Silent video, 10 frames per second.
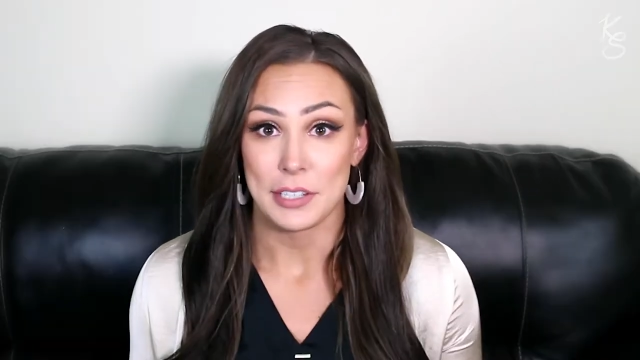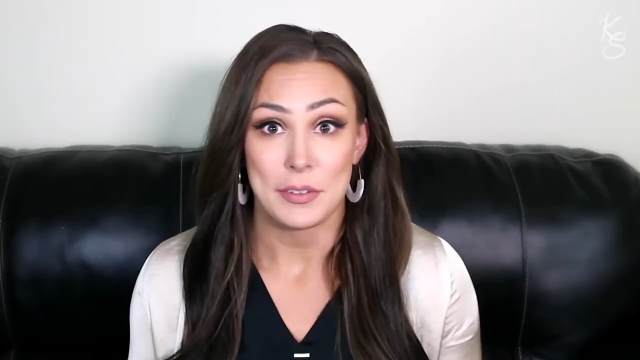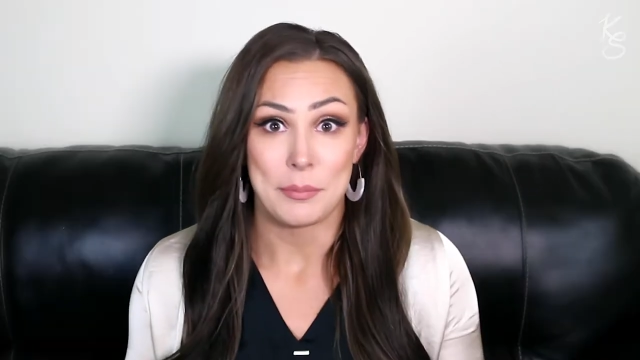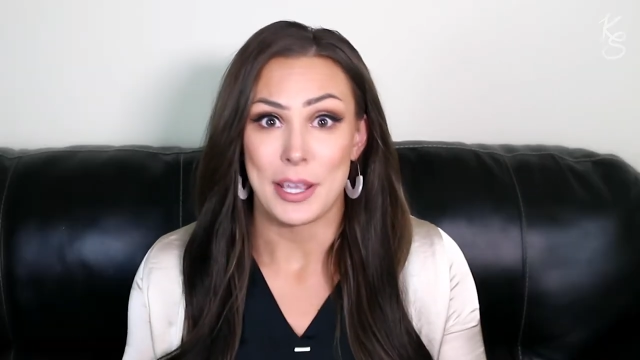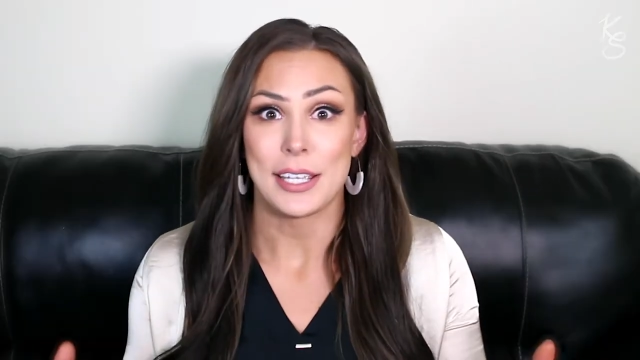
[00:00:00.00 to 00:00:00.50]

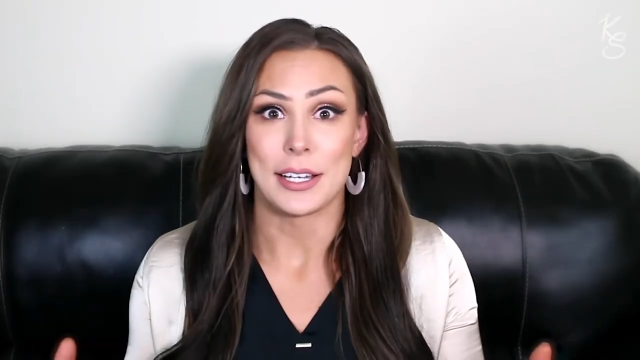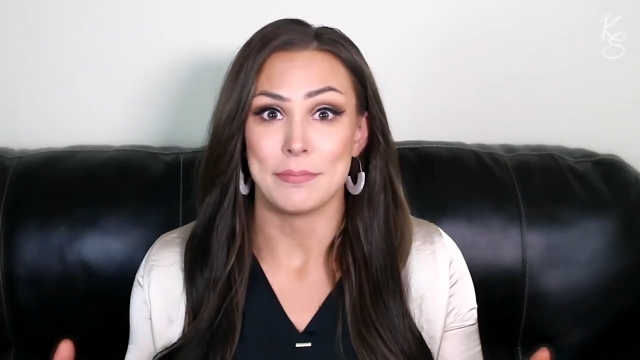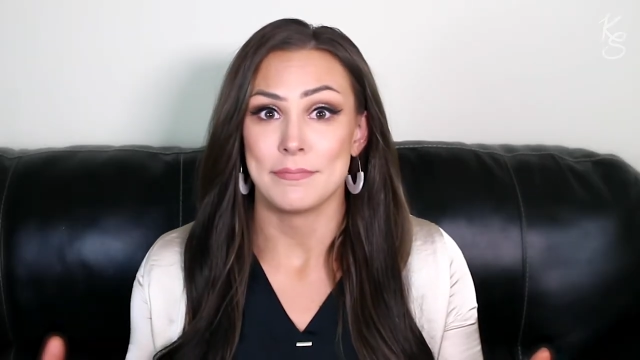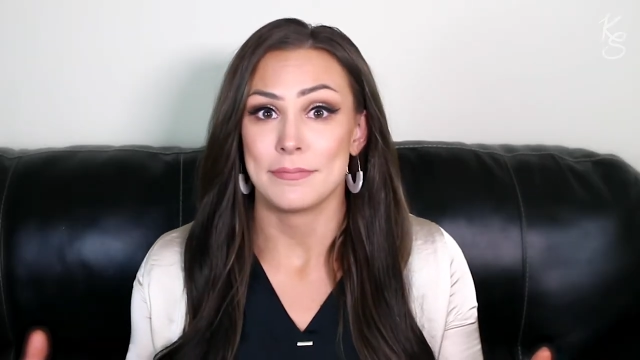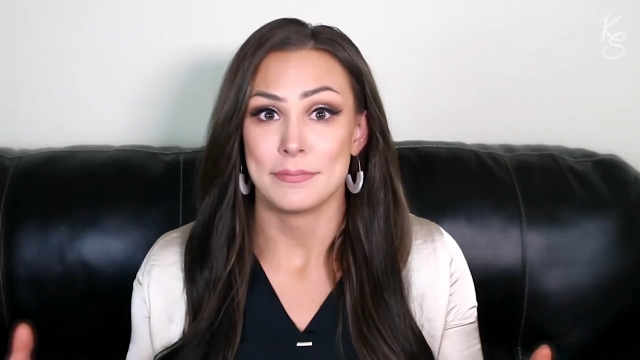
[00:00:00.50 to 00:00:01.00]
Even
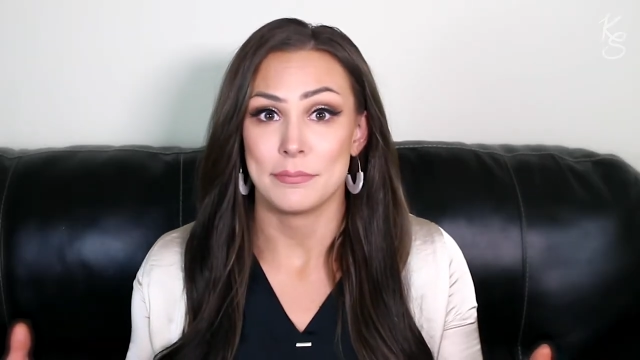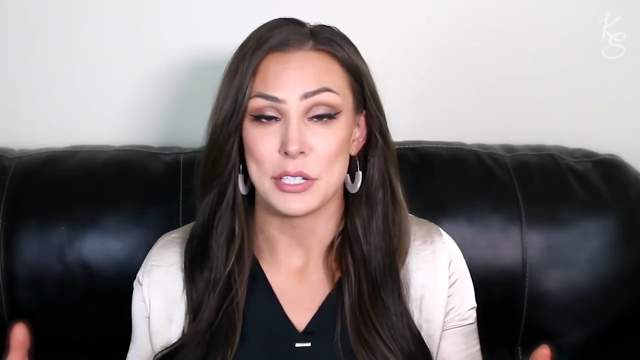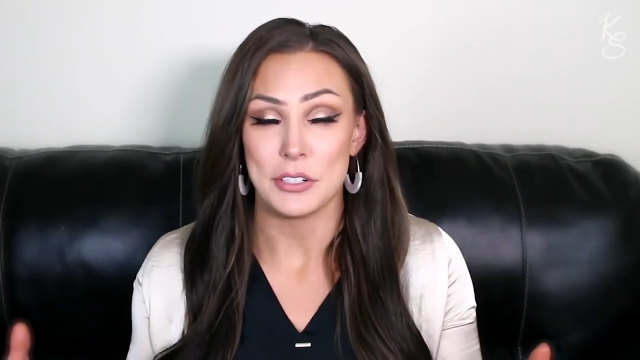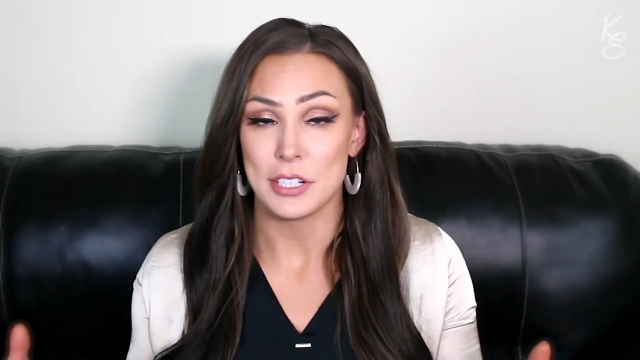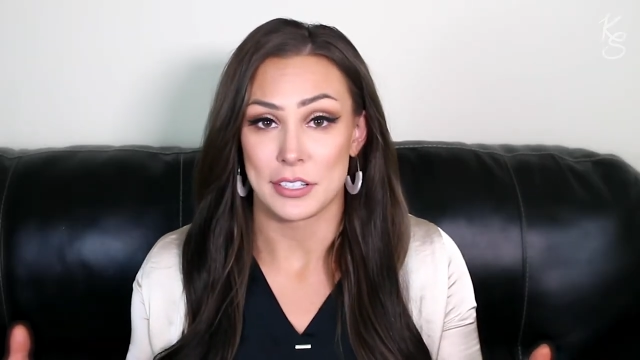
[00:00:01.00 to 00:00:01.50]
makeup,
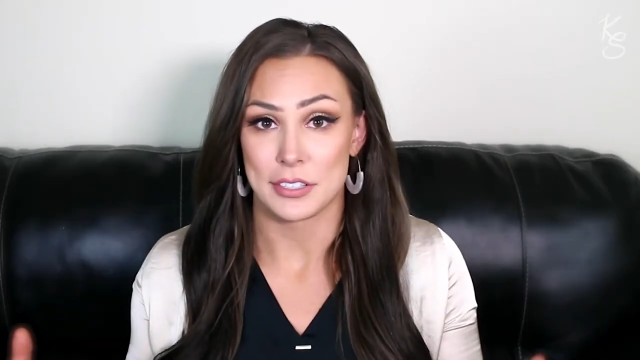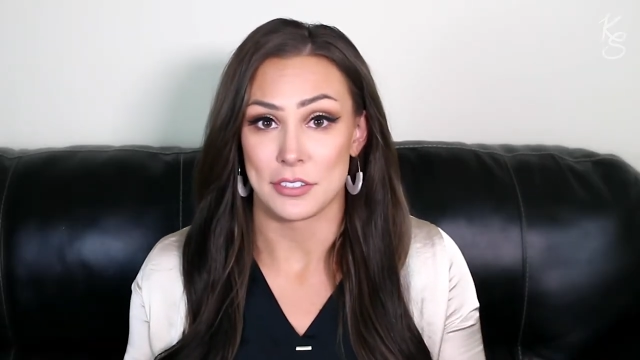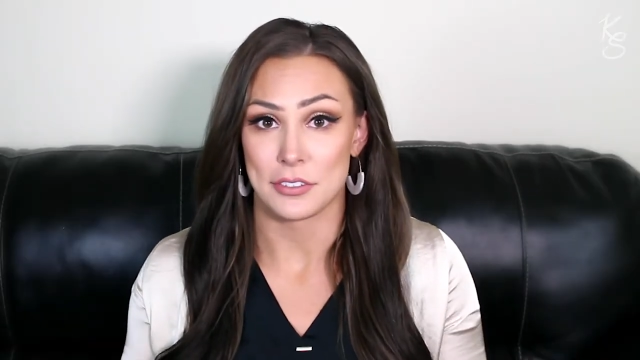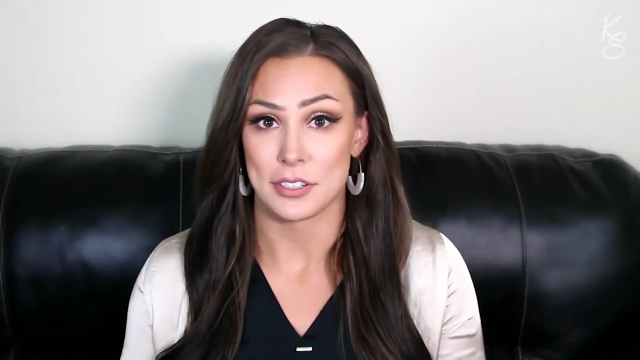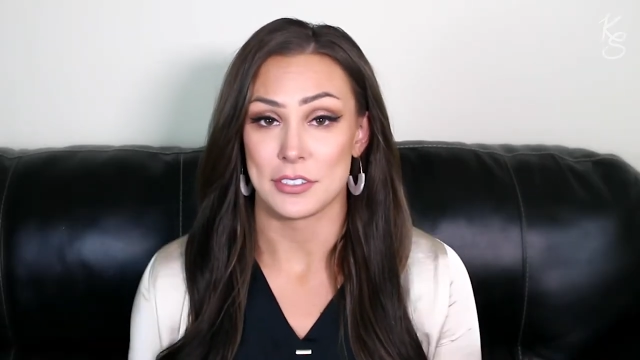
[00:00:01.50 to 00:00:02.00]
beauty
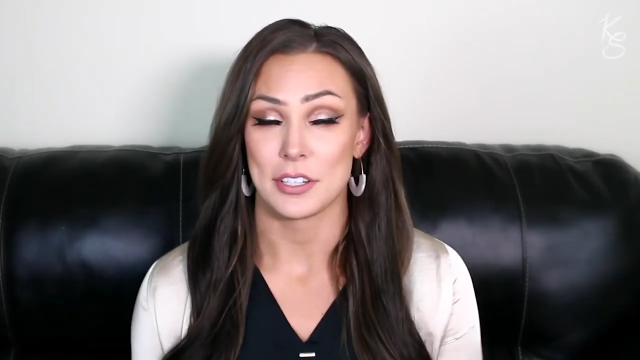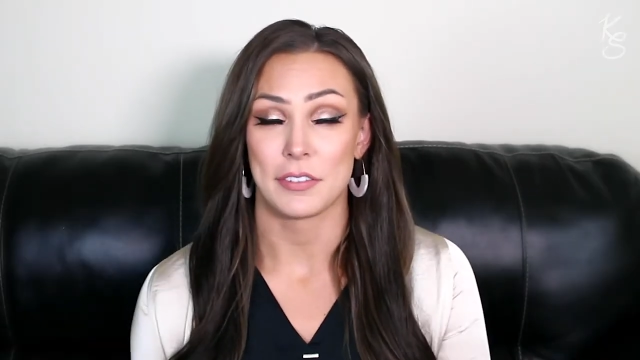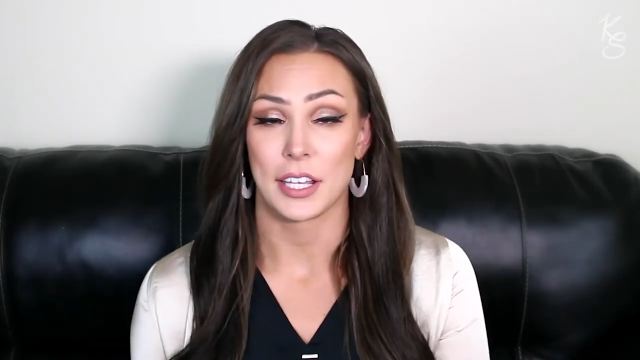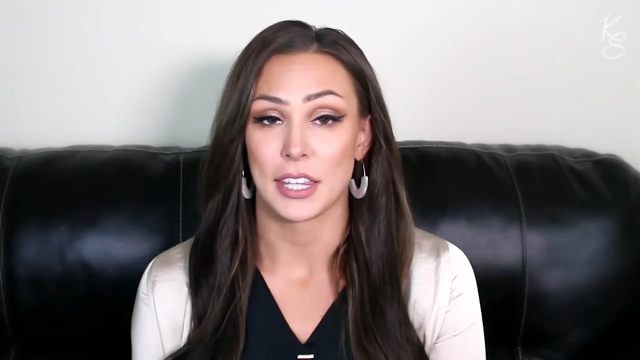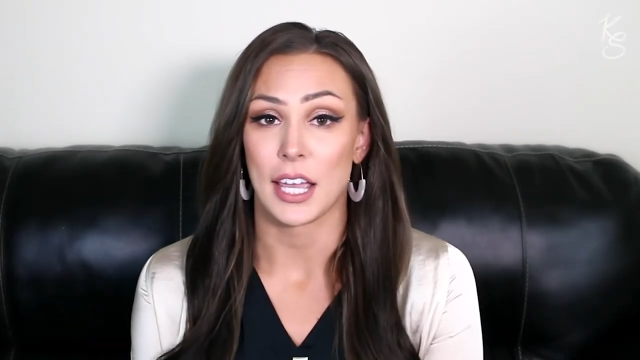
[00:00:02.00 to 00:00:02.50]
accessories, stuff like